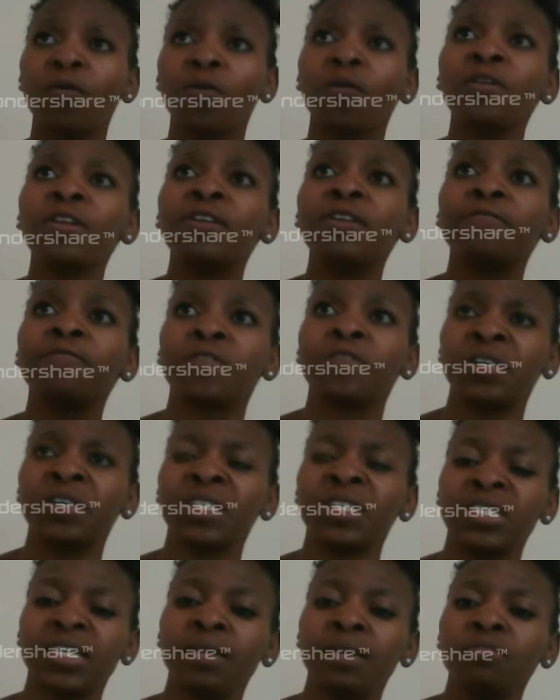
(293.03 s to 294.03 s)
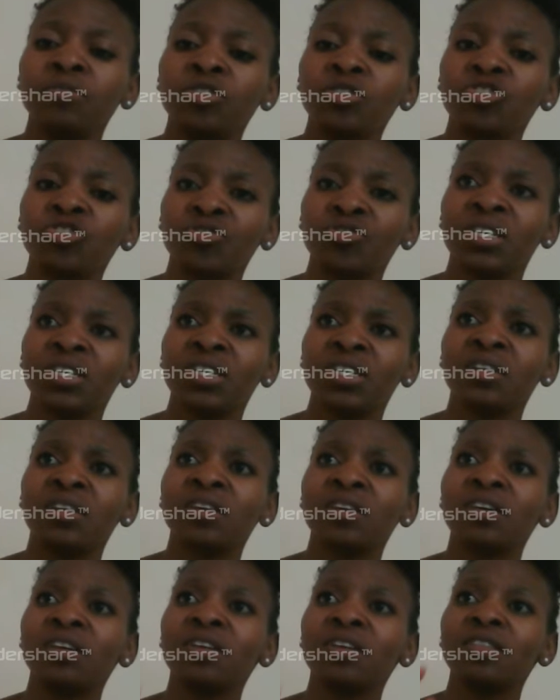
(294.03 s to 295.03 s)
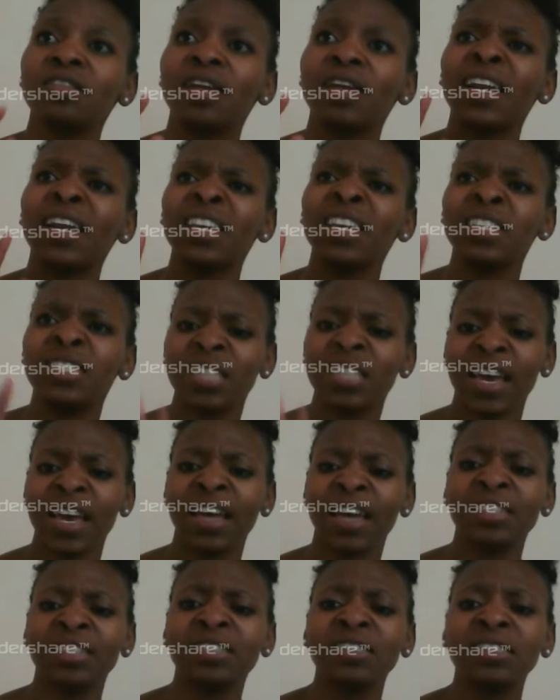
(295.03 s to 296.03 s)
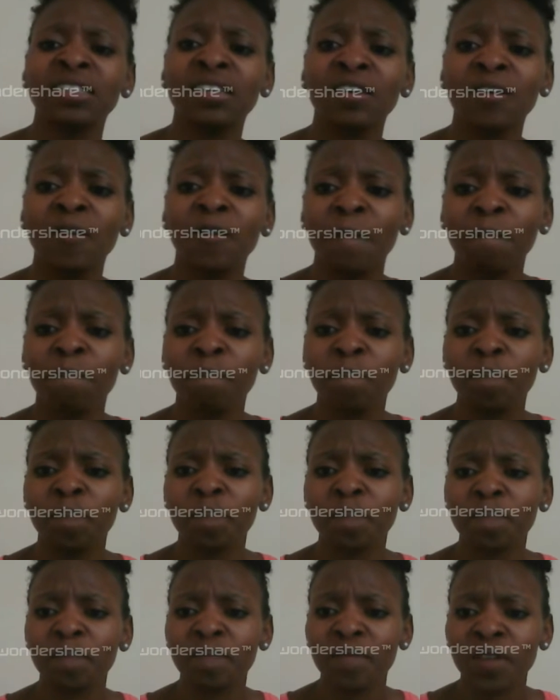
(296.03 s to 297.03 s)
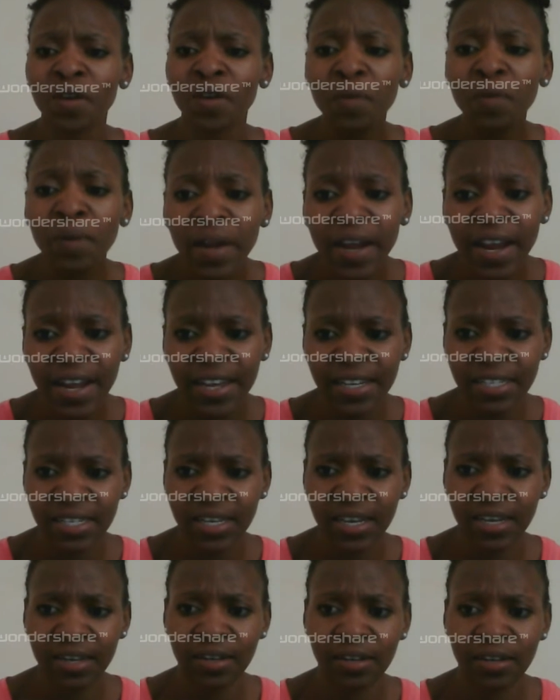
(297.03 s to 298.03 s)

on the very same tree that His hands created?